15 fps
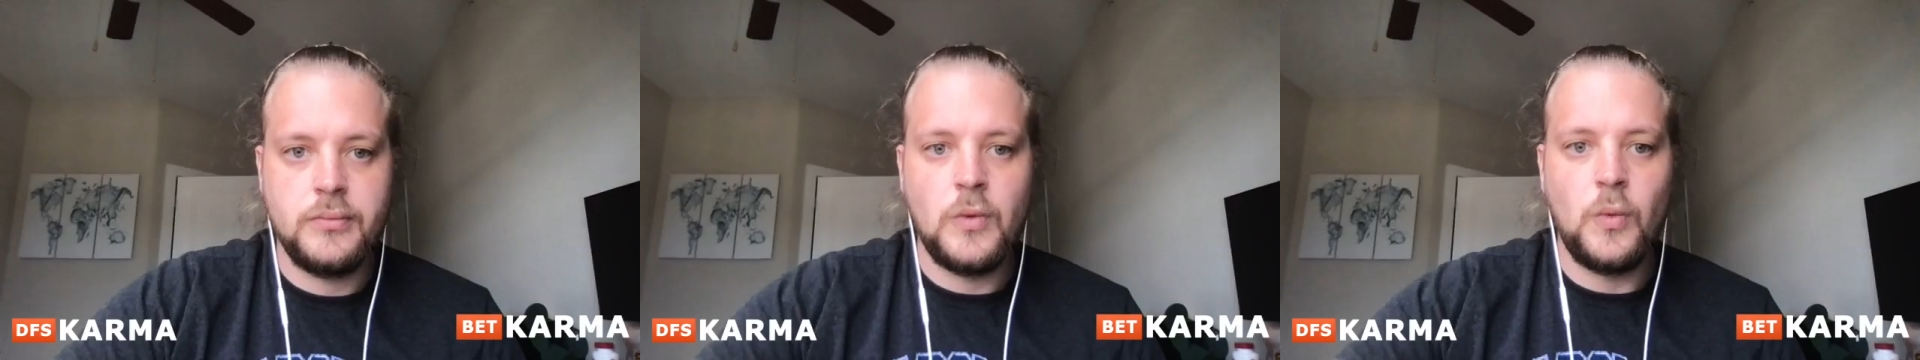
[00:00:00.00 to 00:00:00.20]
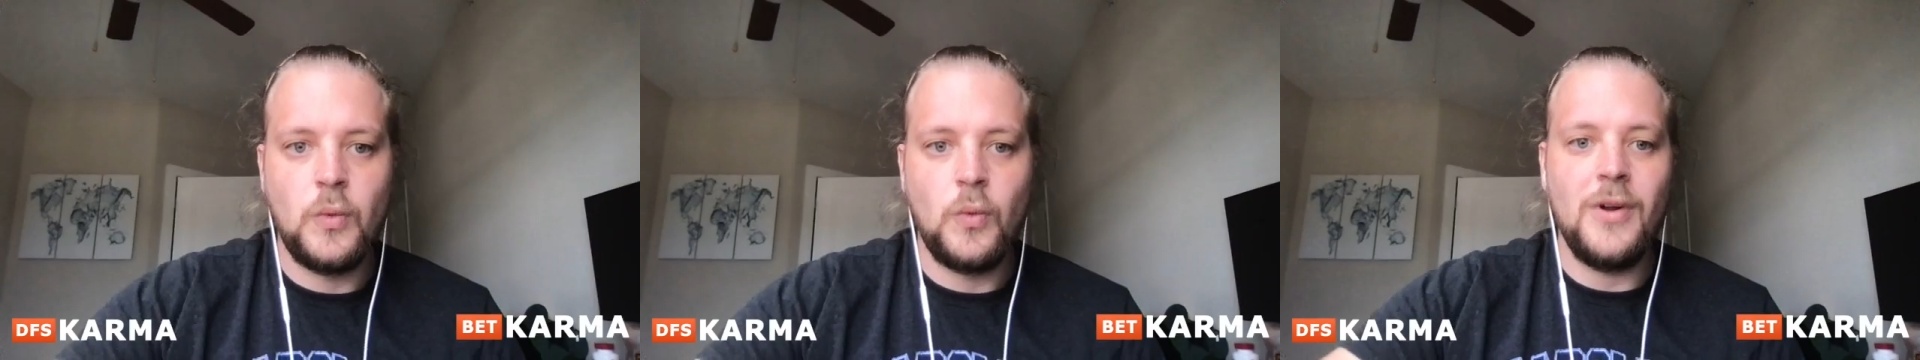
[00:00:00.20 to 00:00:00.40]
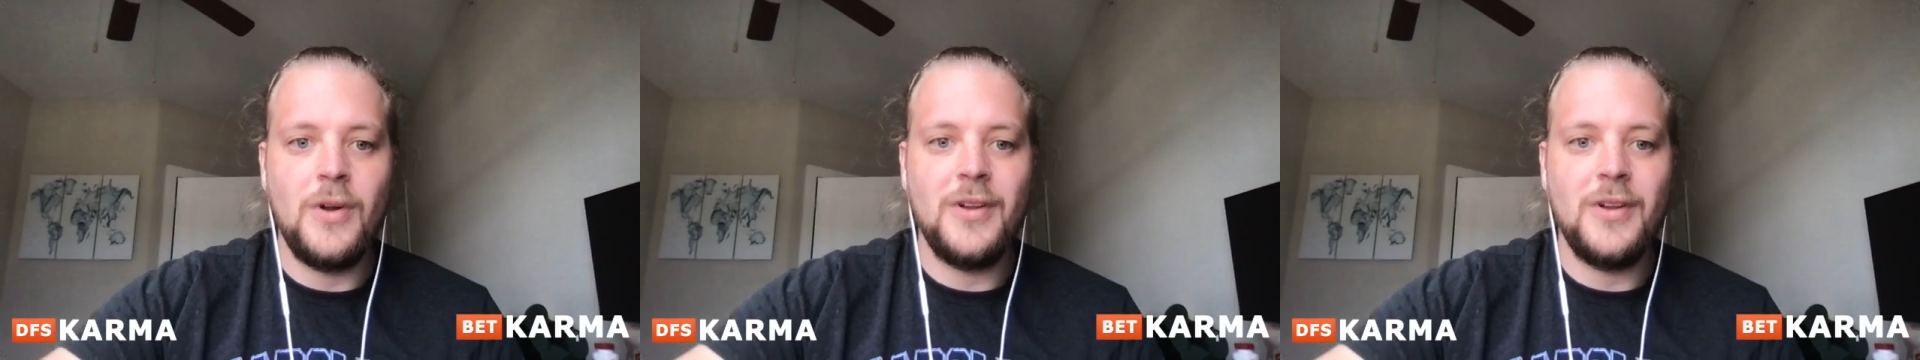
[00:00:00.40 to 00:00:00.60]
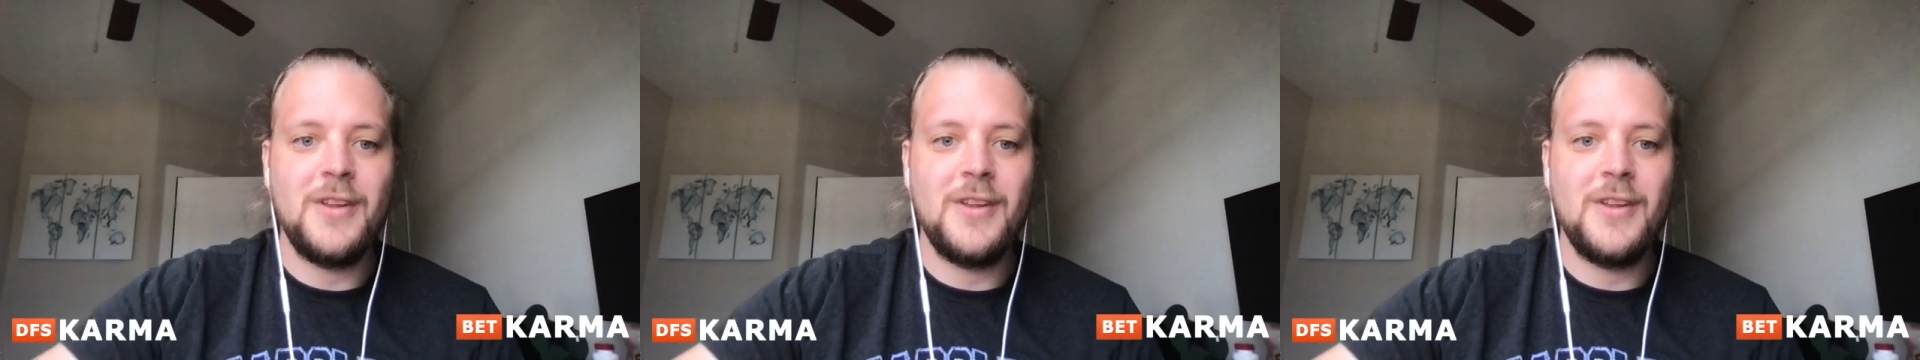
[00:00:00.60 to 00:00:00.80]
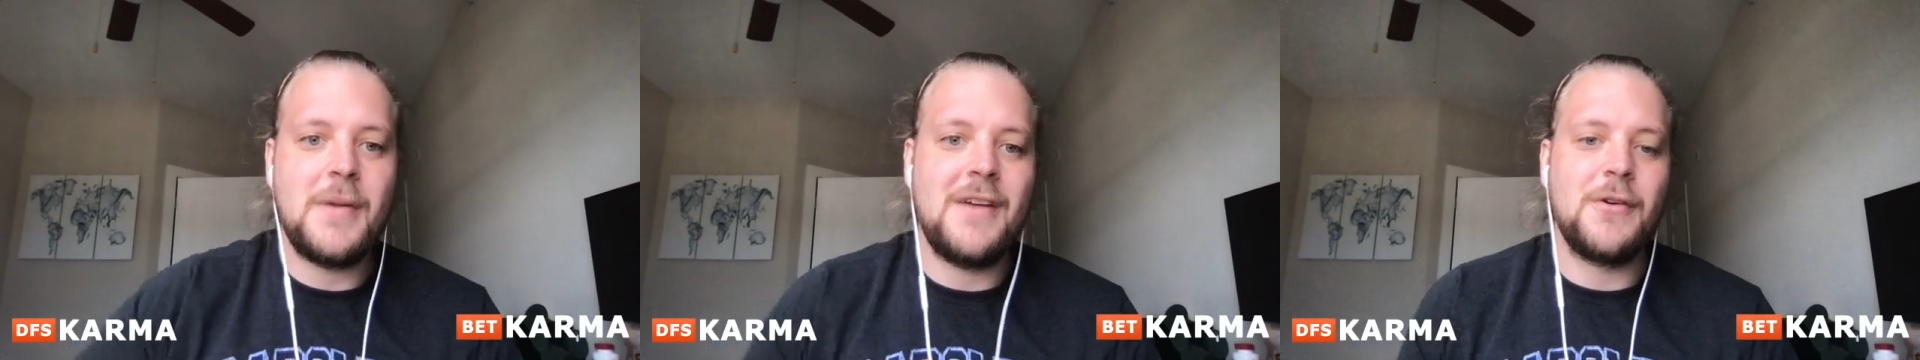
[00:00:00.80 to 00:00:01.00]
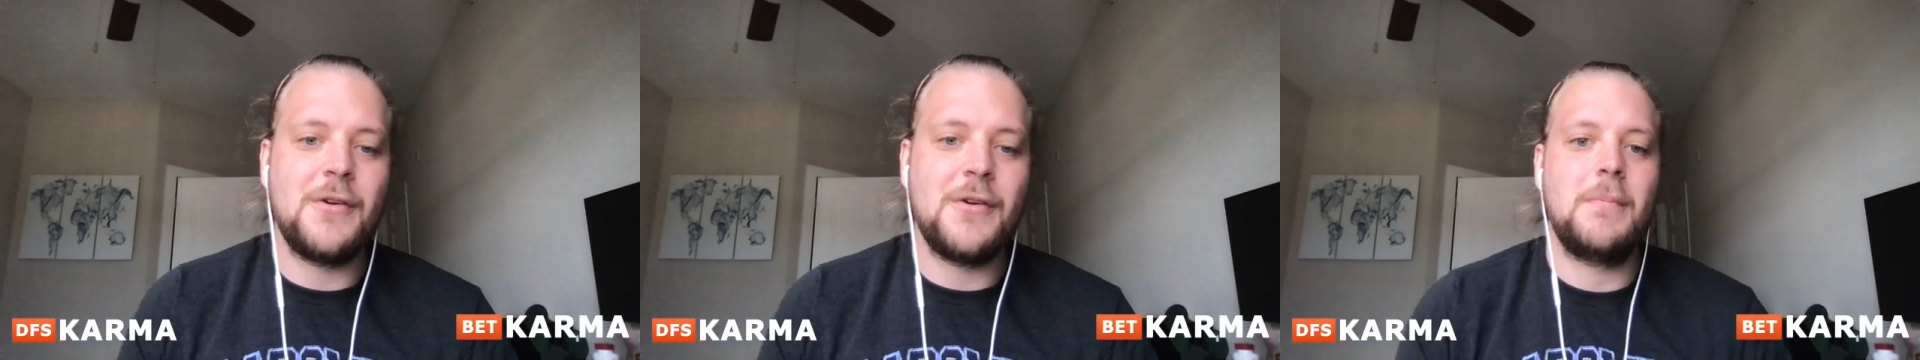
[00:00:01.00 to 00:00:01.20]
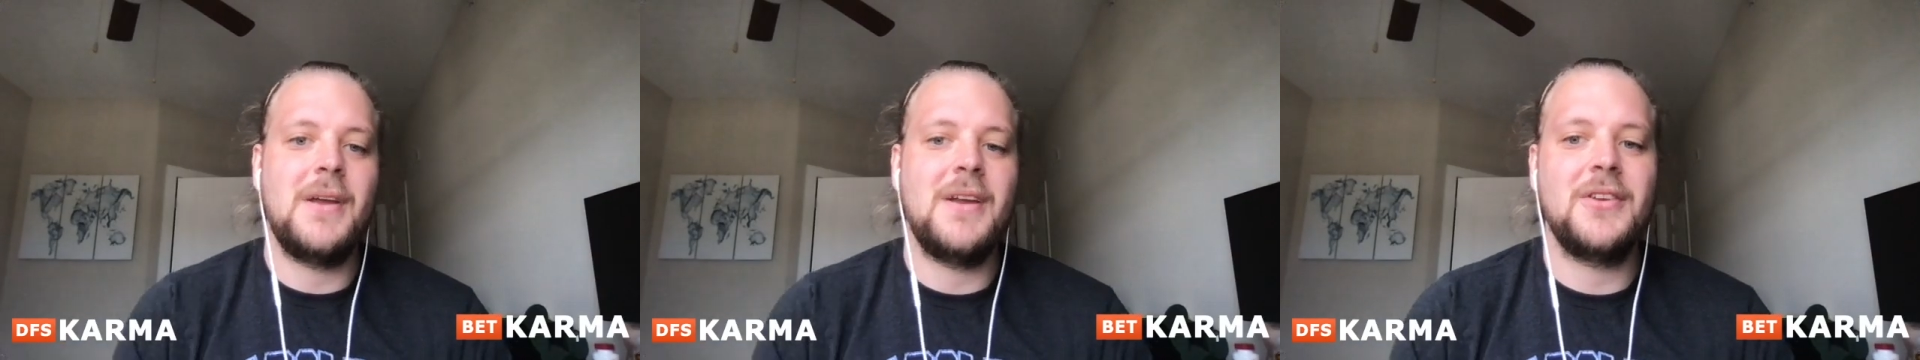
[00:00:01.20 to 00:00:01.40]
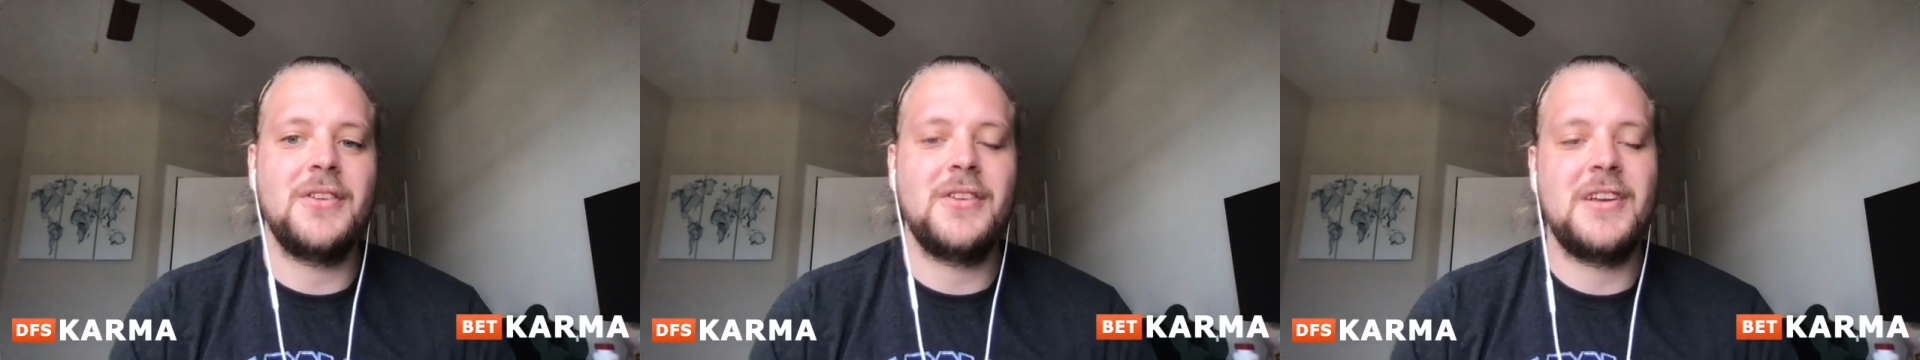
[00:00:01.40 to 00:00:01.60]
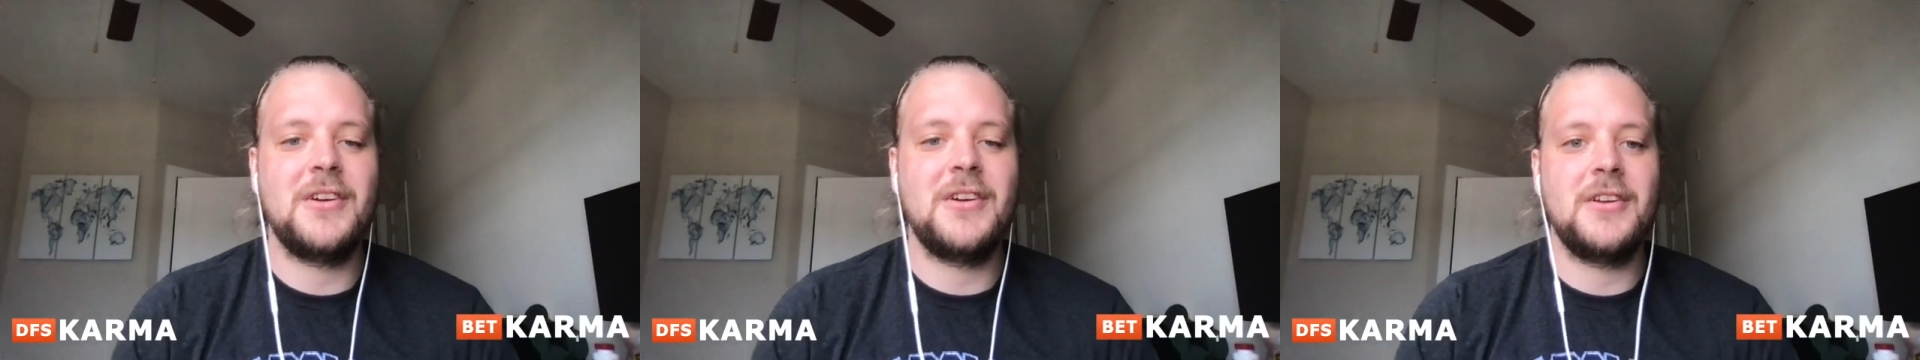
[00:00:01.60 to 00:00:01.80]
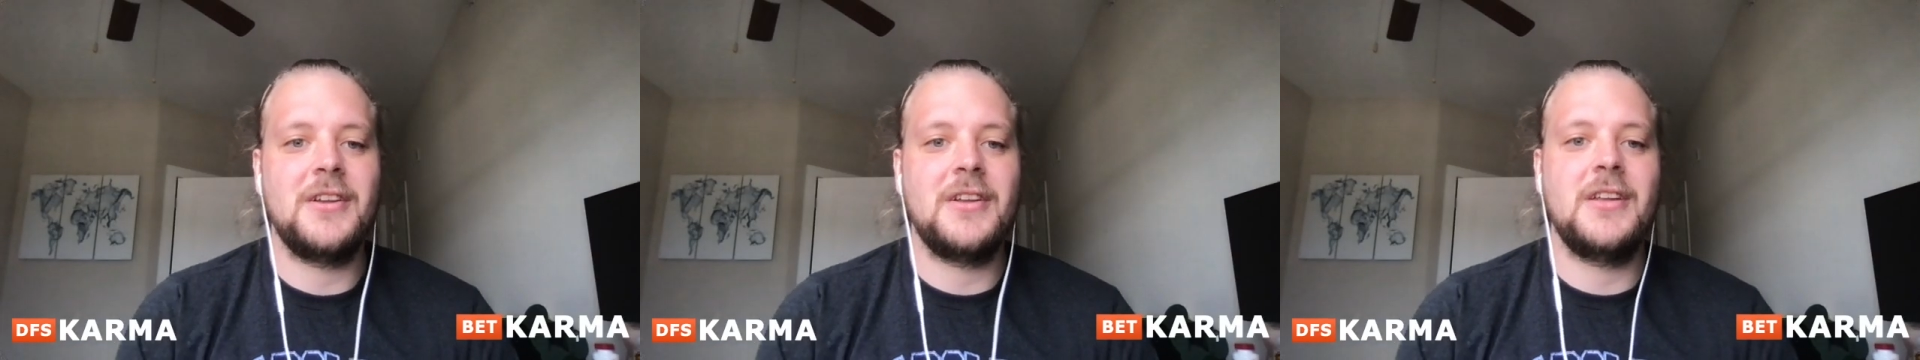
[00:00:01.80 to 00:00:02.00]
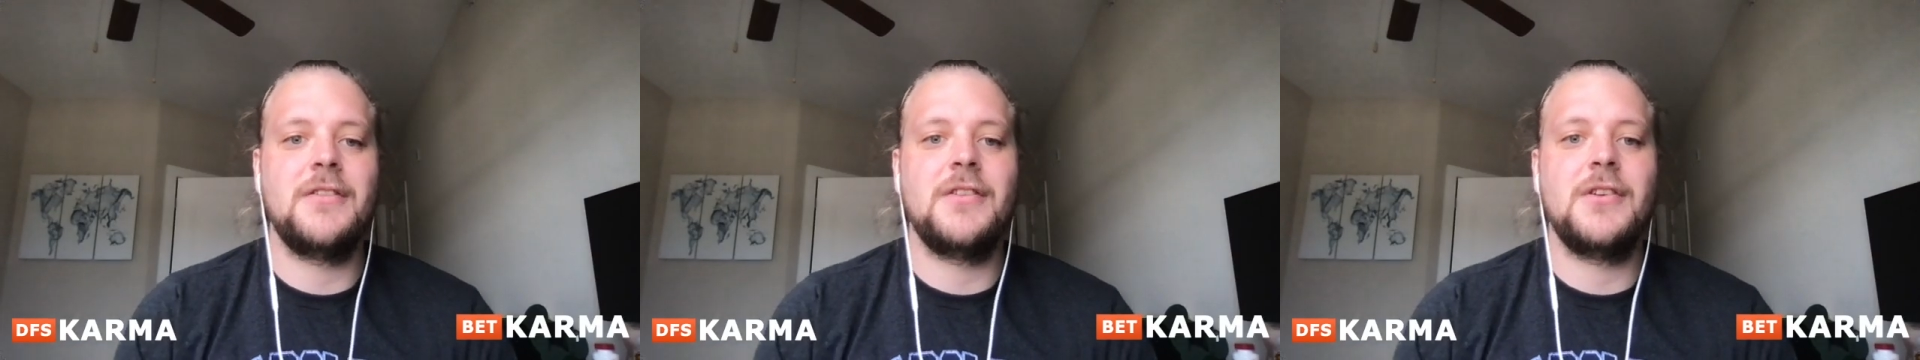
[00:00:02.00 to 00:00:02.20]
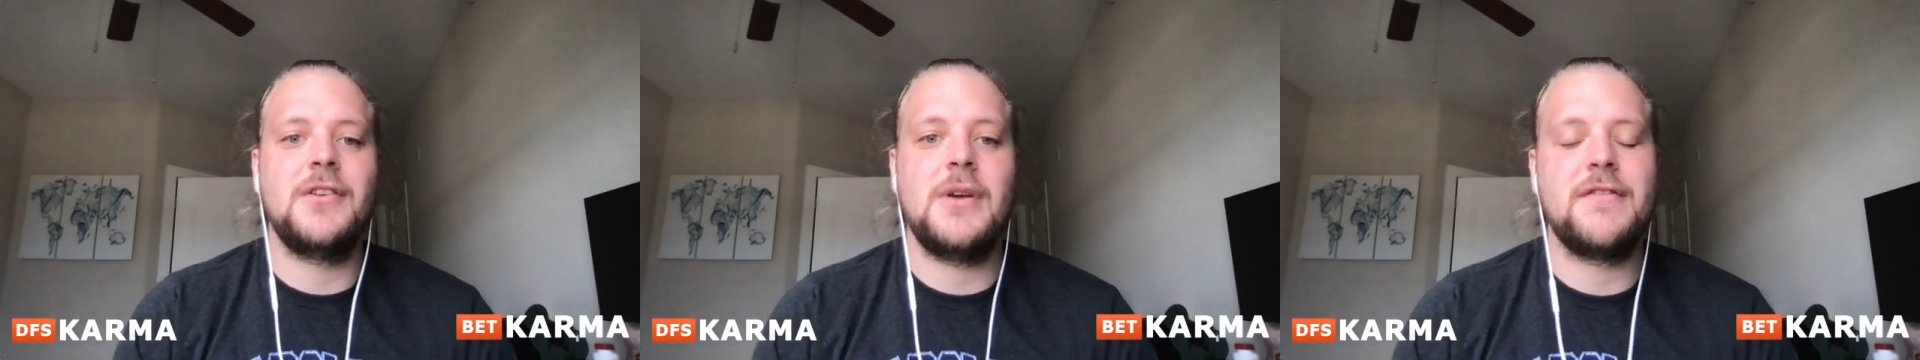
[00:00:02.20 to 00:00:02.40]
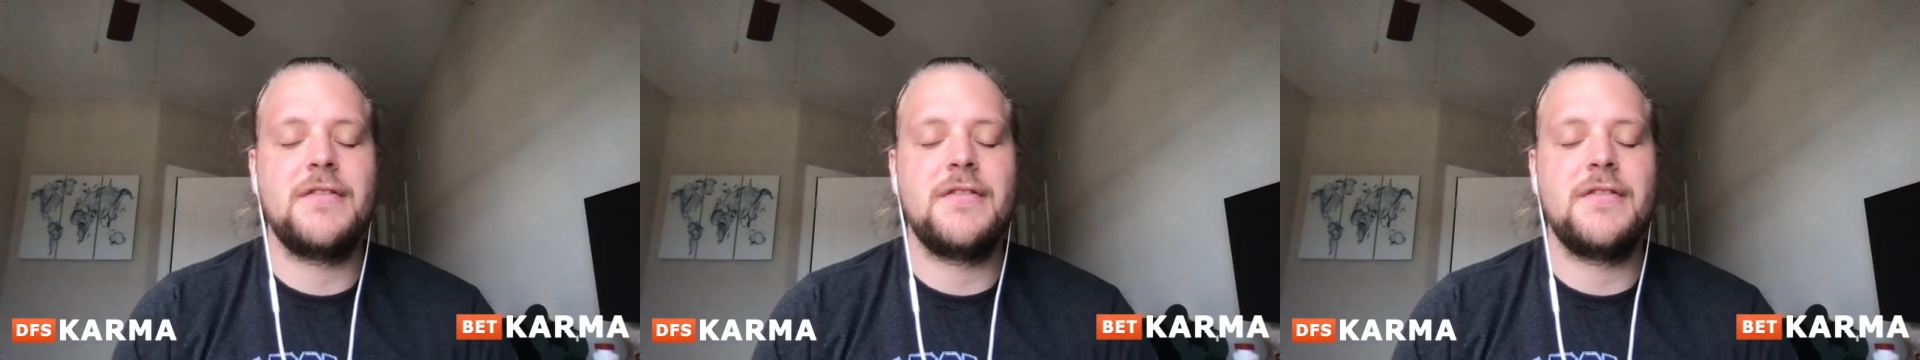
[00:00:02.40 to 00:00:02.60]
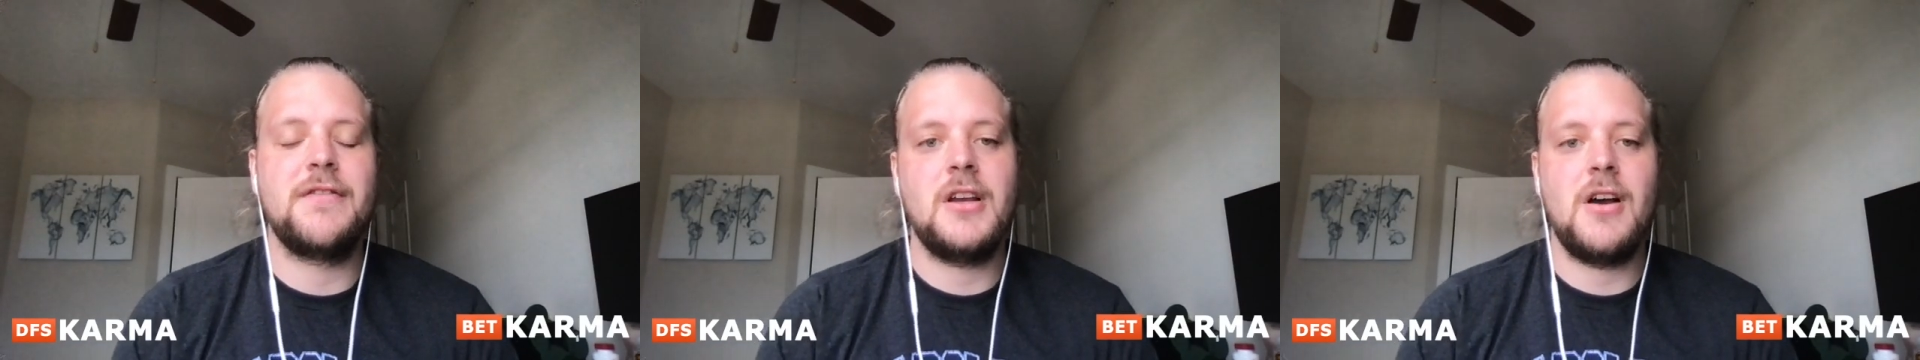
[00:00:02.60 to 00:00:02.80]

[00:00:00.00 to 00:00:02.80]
What's up, everyone? Bales here to give you a free